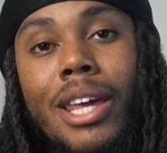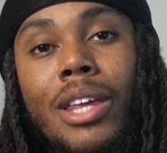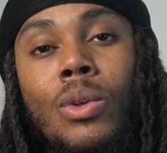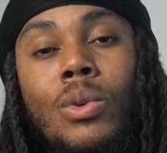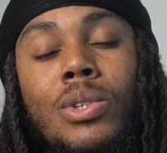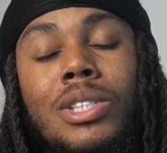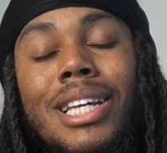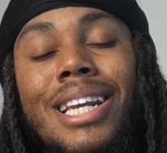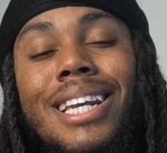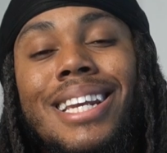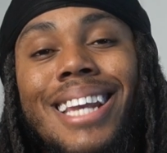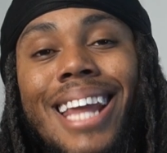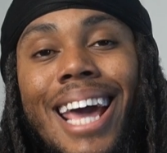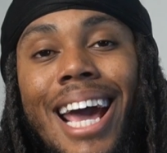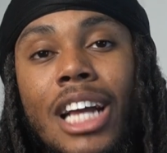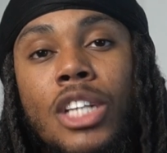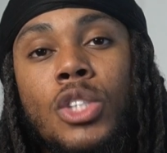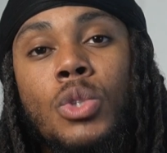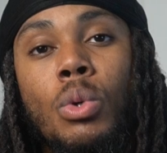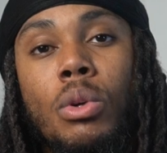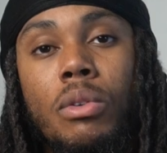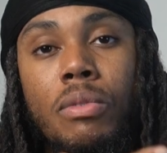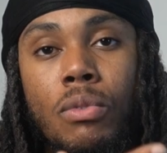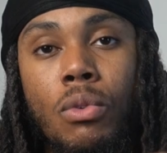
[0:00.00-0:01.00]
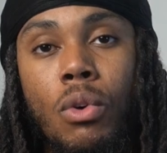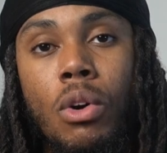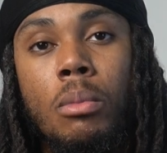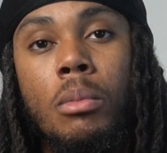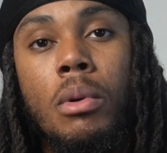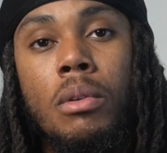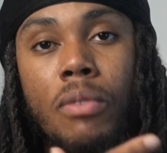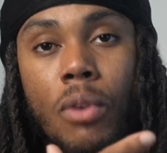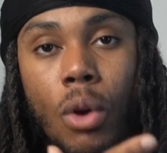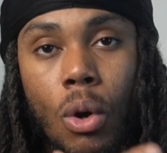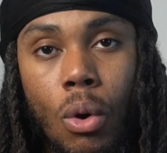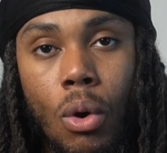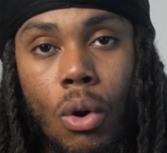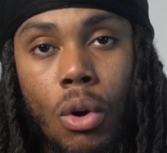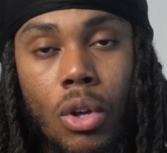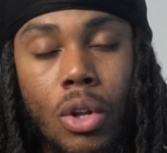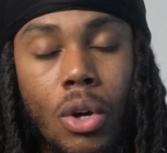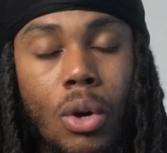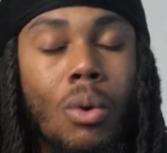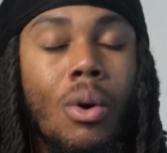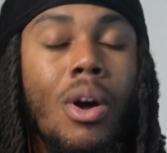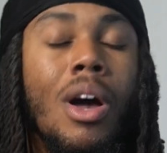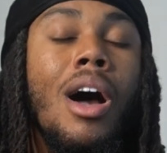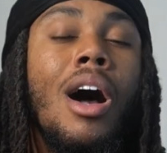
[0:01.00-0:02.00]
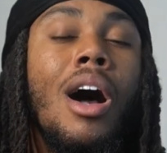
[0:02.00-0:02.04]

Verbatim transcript: can use a natural form of oil?